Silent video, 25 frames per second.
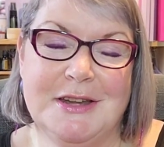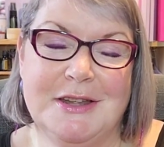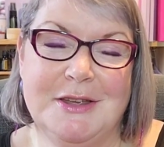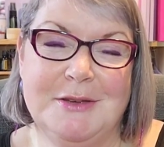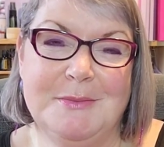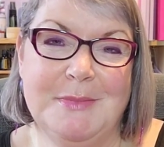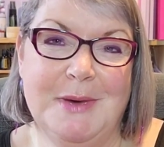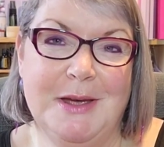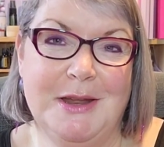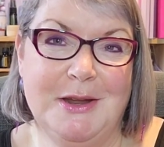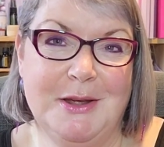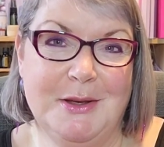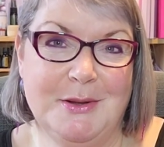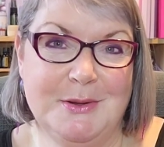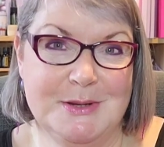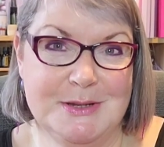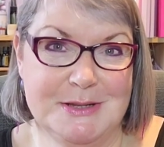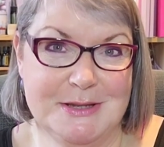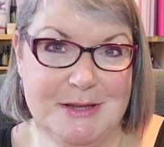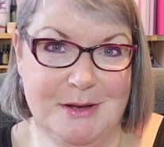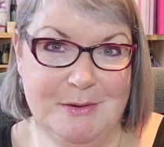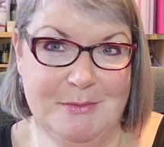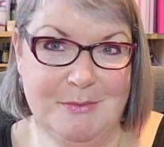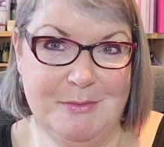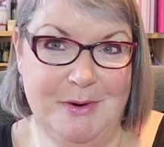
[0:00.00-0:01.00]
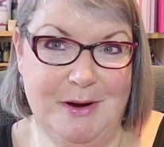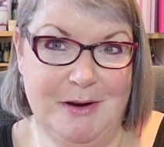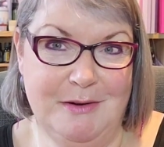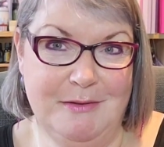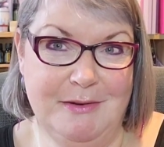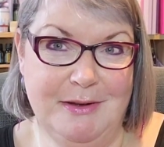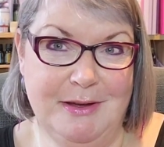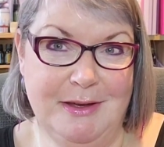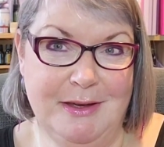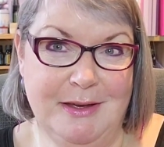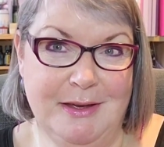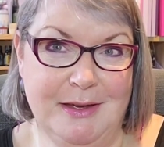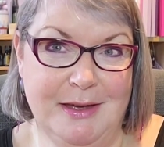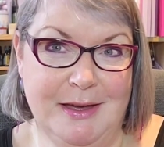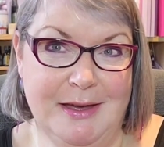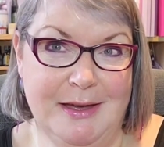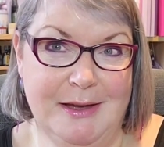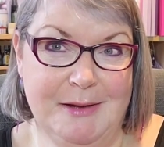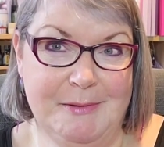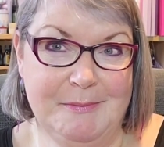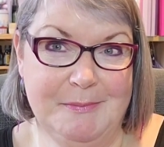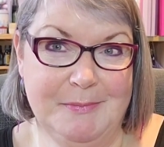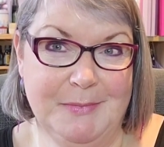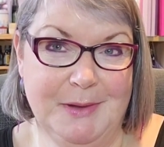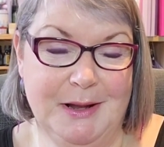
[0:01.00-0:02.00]
You may notice I'm wearing
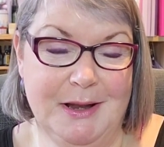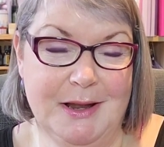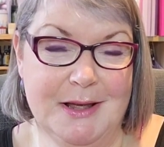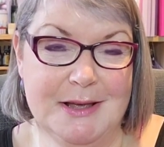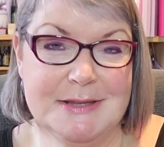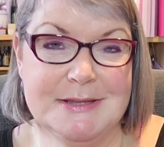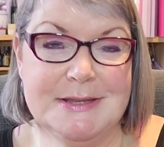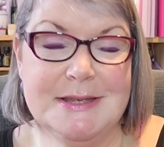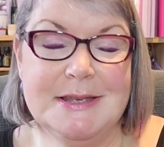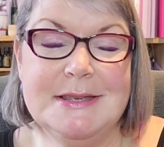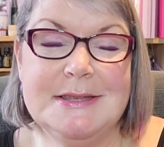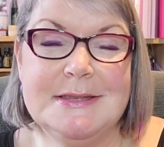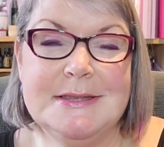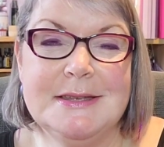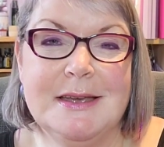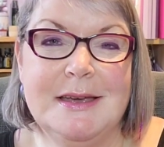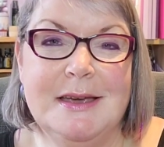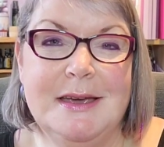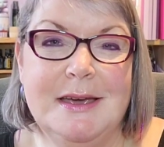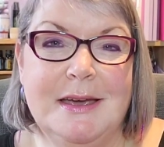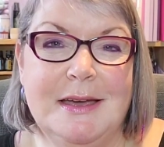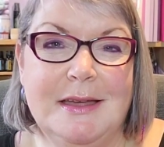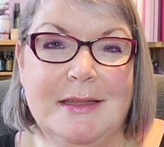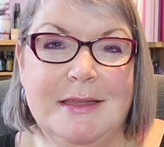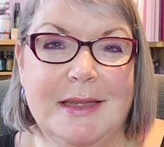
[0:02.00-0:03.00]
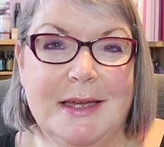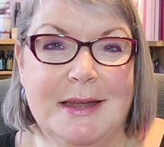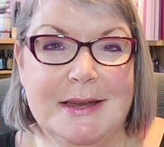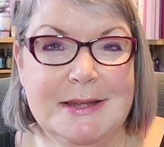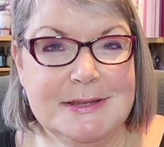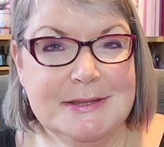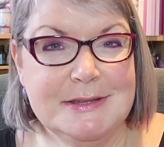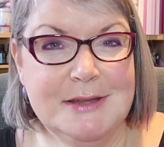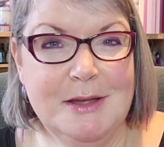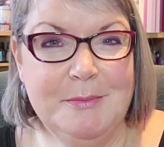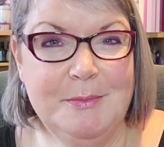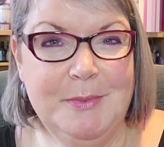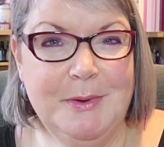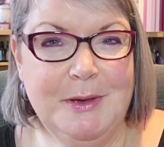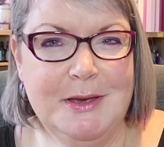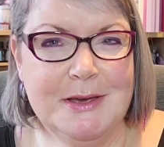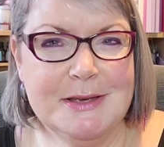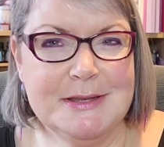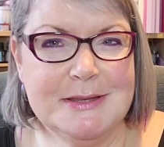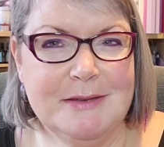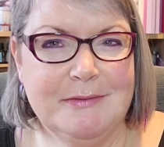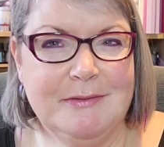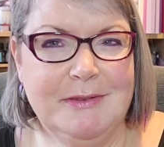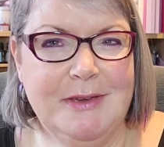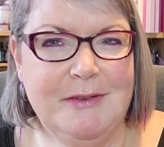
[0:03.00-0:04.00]
glasses. That is not
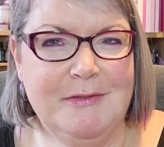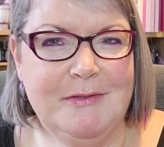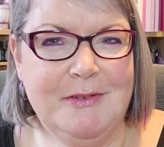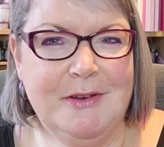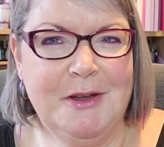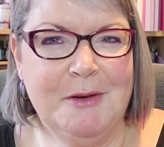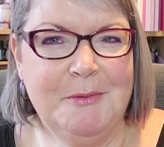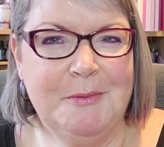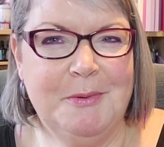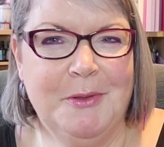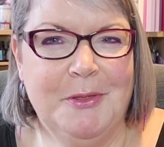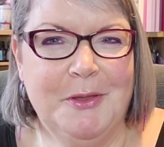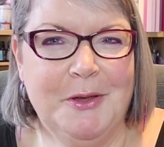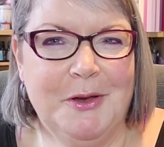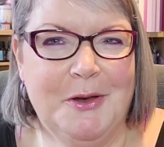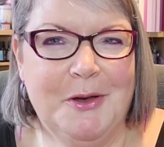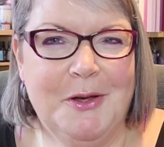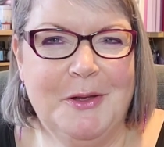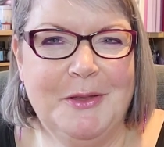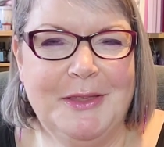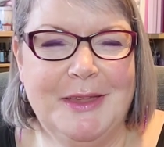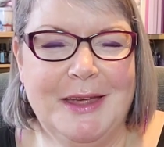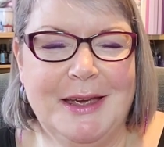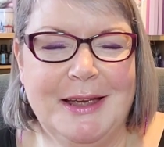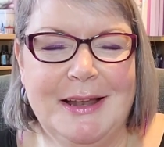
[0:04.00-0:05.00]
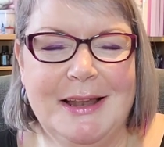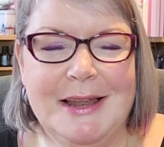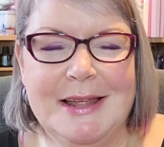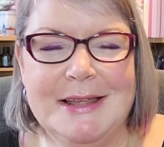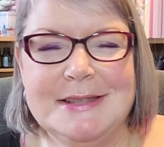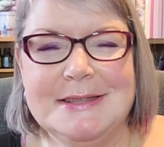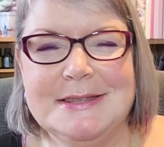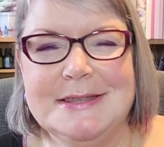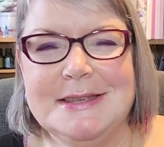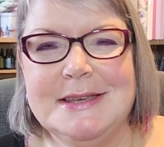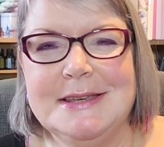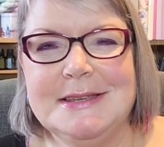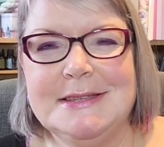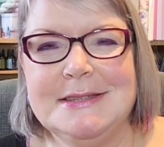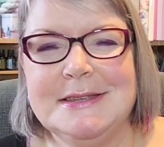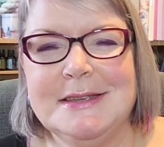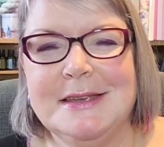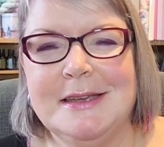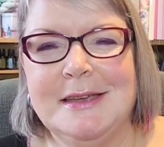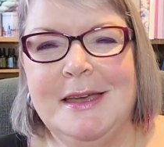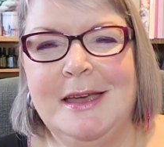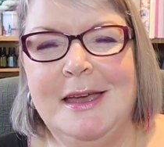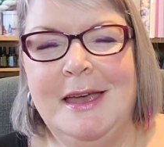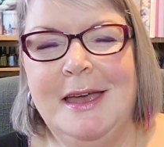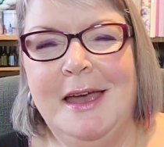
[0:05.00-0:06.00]
because I've given up on the contact lenses.
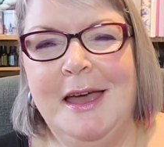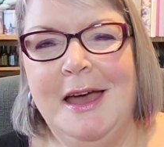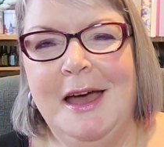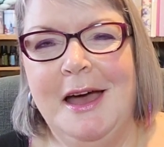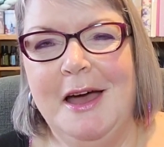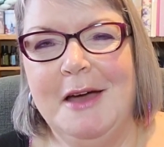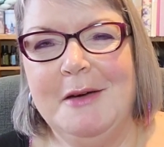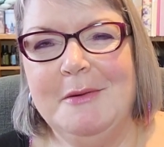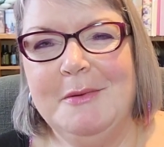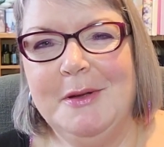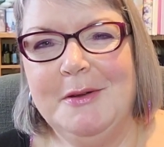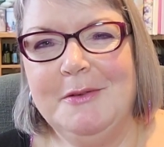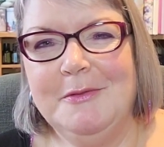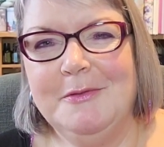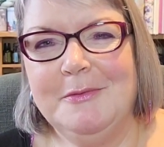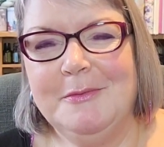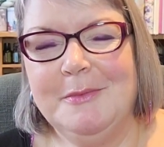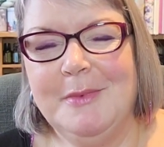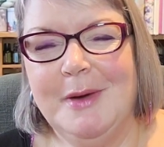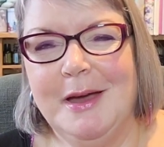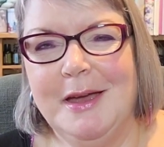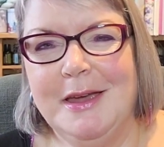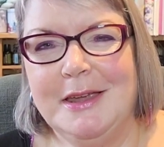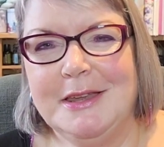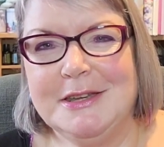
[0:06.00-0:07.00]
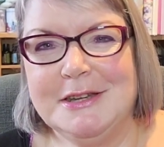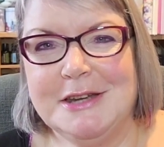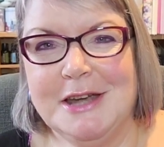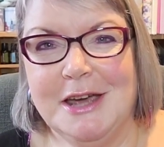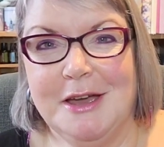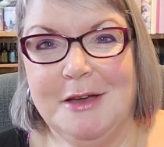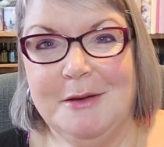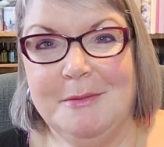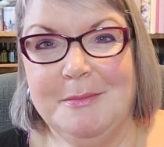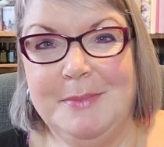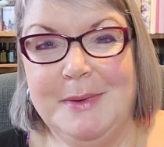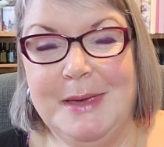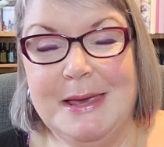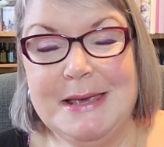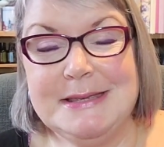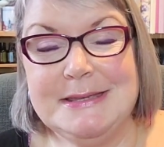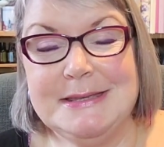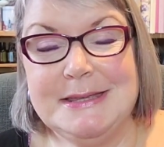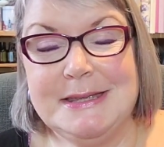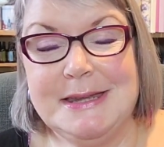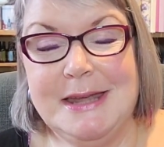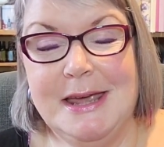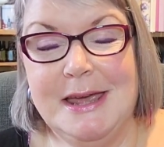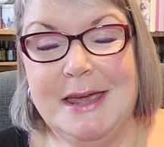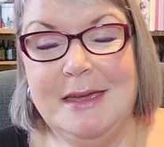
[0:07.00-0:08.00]
I went for my checkup
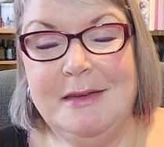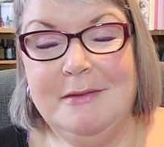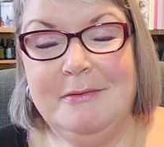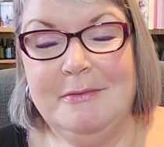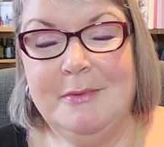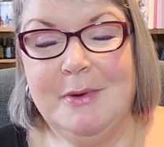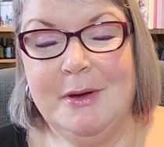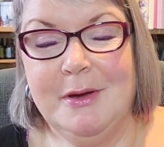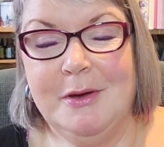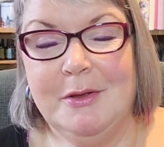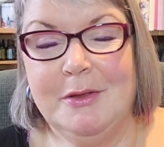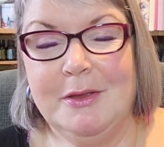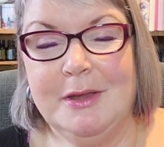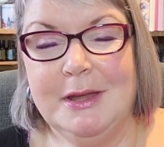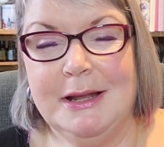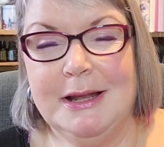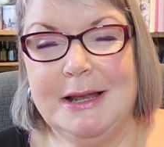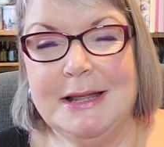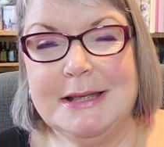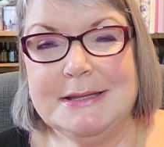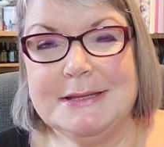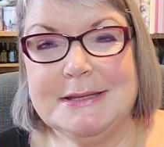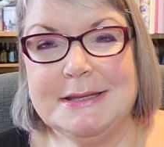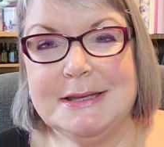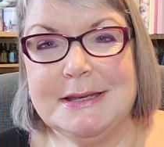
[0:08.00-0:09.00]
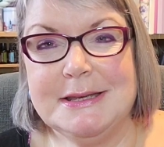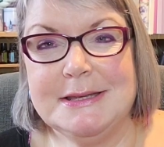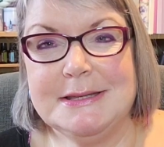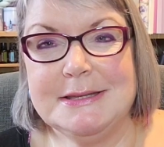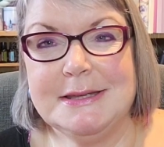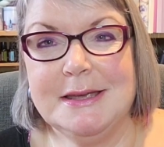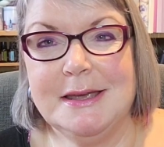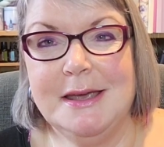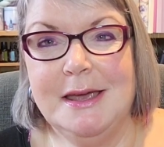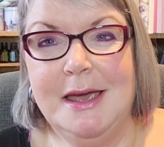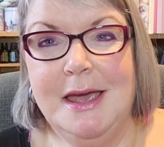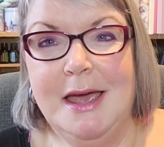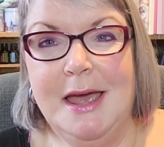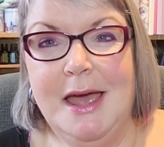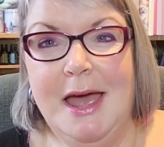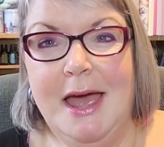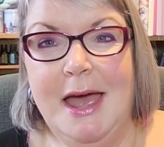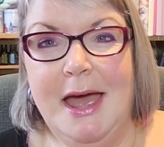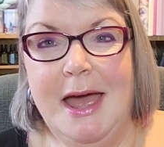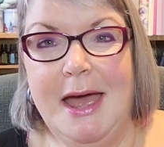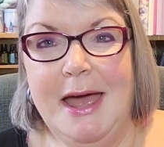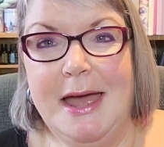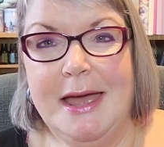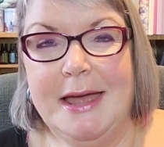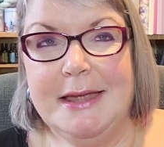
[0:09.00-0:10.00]
yesterday for my contact lenses
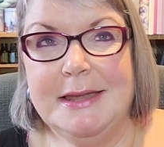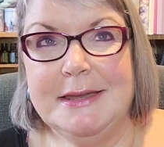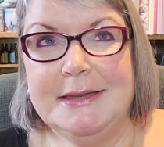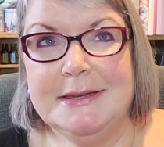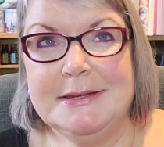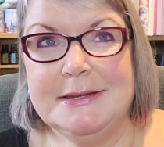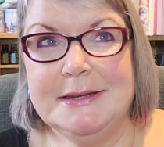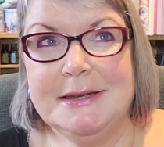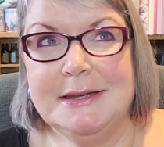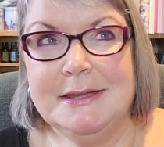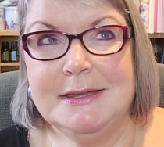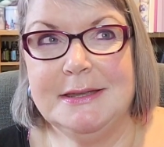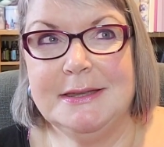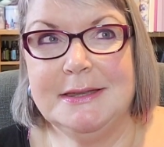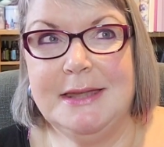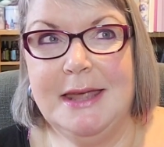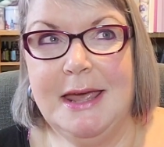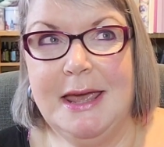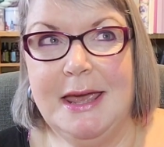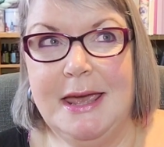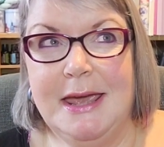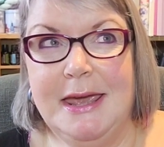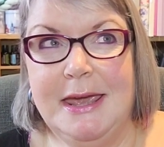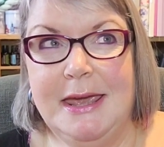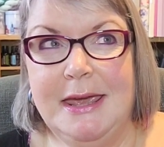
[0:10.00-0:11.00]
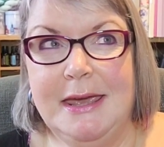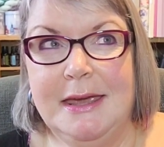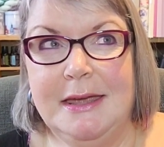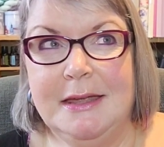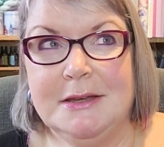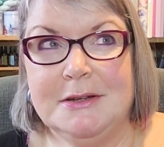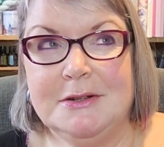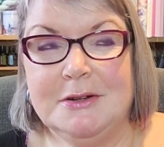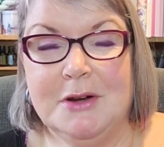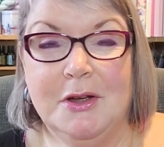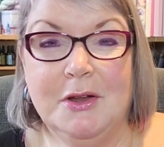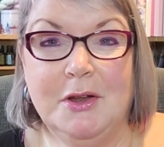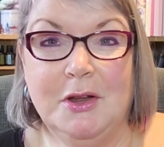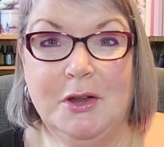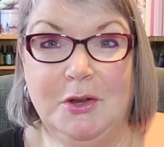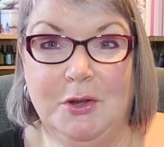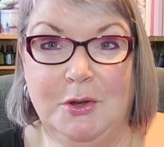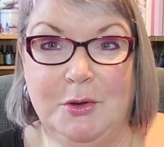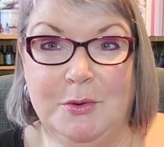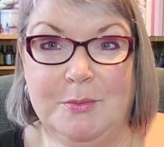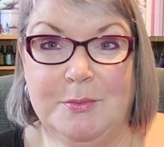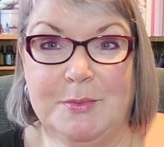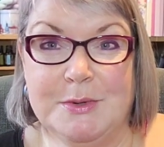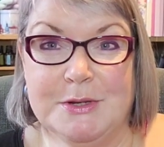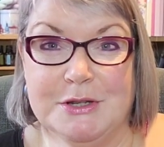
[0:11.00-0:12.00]
and they tried a
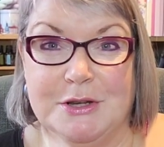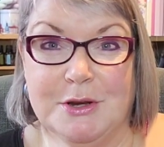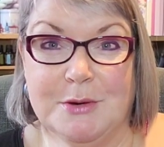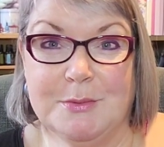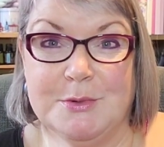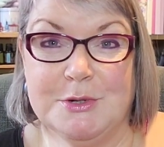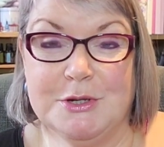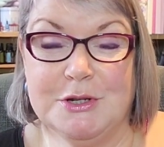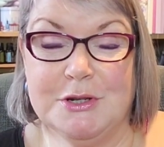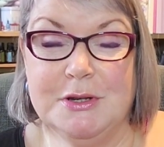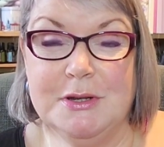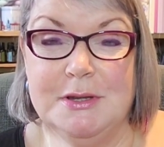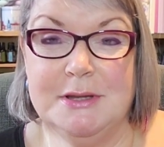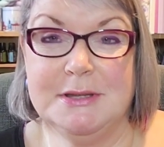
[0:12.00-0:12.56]
new prescription.